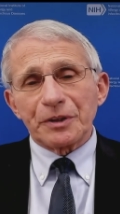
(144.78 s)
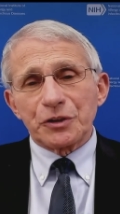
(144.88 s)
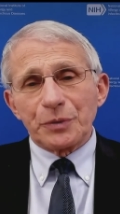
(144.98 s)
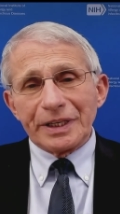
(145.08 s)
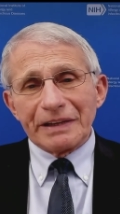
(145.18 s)

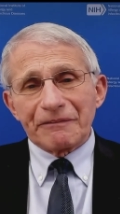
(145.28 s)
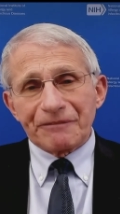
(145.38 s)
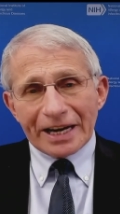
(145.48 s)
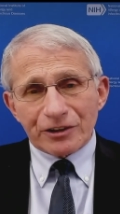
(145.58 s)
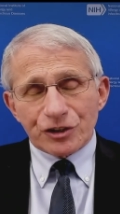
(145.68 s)
between
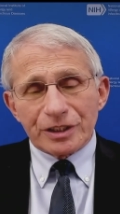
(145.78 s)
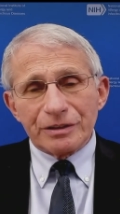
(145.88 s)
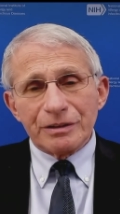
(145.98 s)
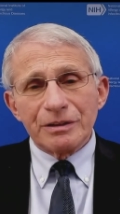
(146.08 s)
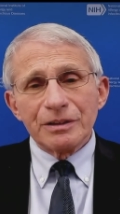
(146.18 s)

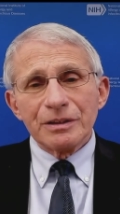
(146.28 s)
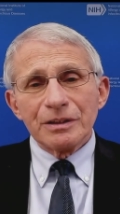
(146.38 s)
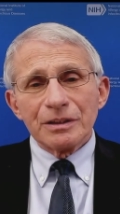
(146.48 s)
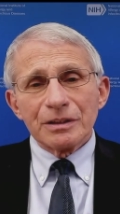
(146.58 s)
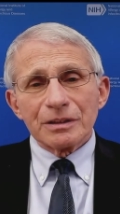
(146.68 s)
infection,
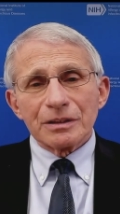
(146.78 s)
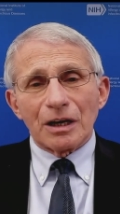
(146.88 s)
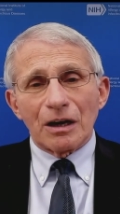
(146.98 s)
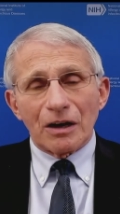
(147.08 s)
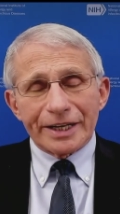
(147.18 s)
a
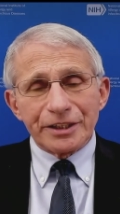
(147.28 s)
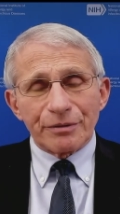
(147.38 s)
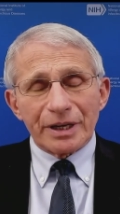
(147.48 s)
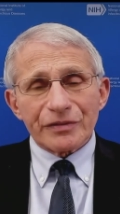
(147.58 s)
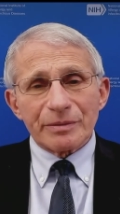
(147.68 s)
high
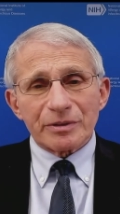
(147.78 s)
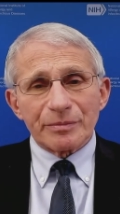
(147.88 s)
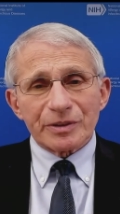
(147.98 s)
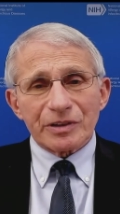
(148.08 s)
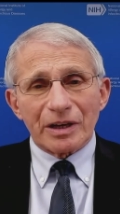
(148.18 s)
degree of
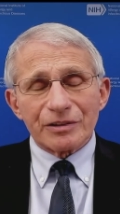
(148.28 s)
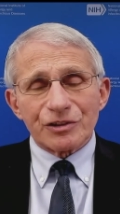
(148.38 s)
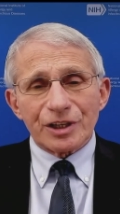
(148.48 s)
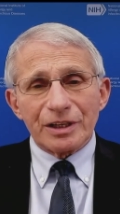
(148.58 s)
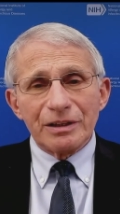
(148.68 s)

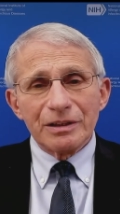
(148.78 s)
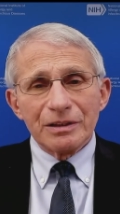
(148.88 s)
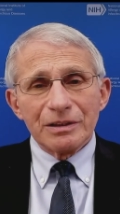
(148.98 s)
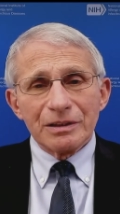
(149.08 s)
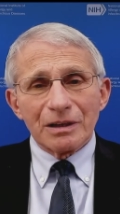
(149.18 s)
symptomatology,
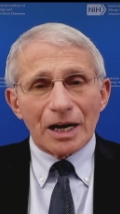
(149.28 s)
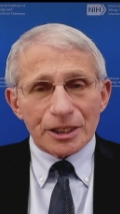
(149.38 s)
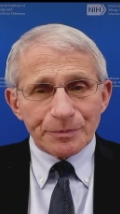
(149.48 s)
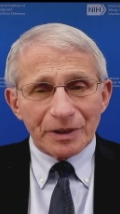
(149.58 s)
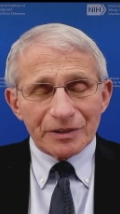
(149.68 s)

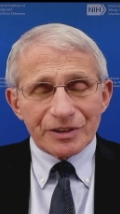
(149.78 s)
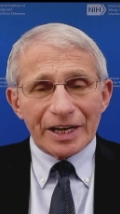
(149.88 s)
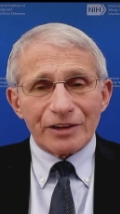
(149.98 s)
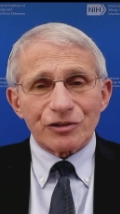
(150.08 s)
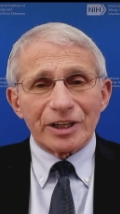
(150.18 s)

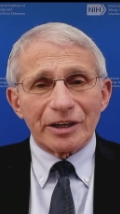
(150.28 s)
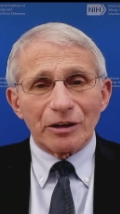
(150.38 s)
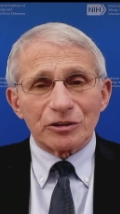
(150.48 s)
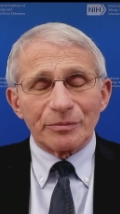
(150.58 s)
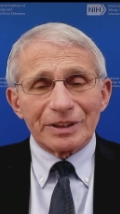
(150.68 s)
hospitalization, and
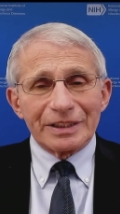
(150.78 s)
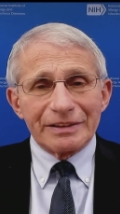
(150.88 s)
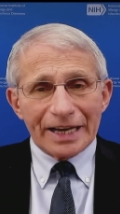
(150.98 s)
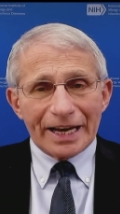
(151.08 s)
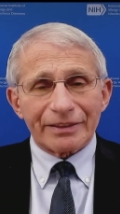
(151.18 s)
ultimately
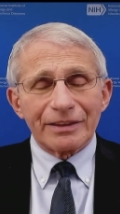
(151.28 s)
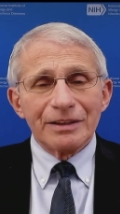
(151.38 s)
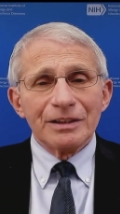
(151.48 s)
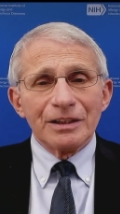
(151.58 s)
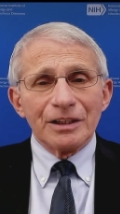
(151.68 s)
death,
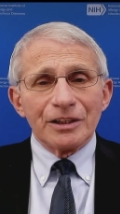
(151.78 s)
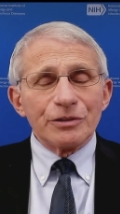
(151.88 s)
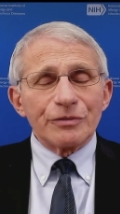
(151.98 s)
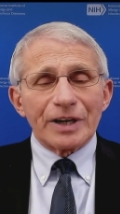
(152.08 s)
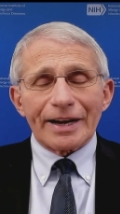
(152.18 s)

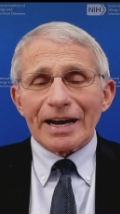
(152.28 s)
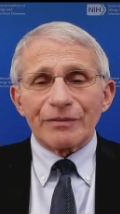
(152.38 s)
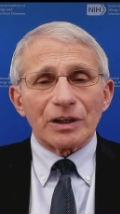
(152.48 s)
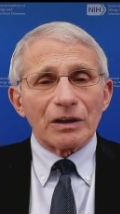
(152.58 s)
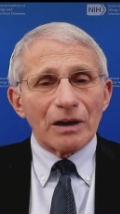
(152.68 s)
you've got to
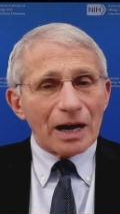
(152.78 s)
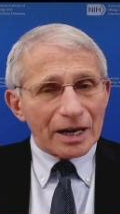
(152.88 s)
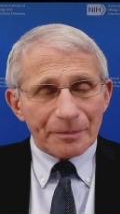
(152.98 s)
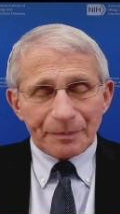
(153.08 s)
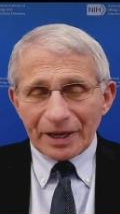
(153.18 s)
have a
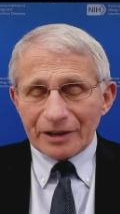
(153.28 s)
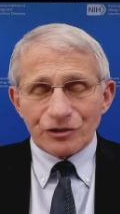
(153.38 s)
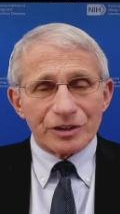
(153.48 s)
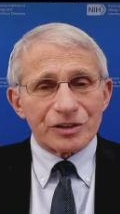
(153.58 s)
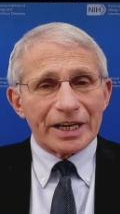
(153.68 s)
lot of
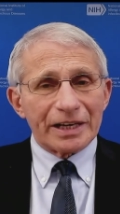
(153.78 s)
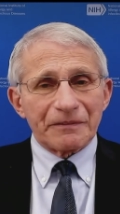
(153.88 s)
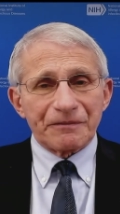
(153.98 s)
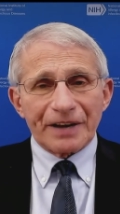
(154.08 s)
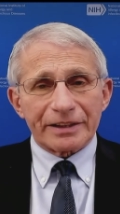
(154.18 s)
patients get
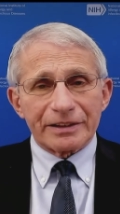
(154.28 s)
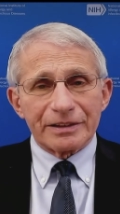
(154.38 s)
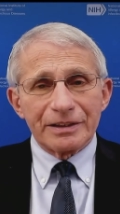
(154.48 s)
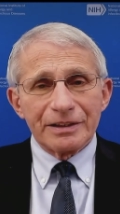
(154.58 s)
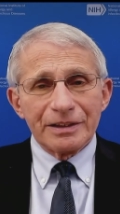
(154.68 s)
infected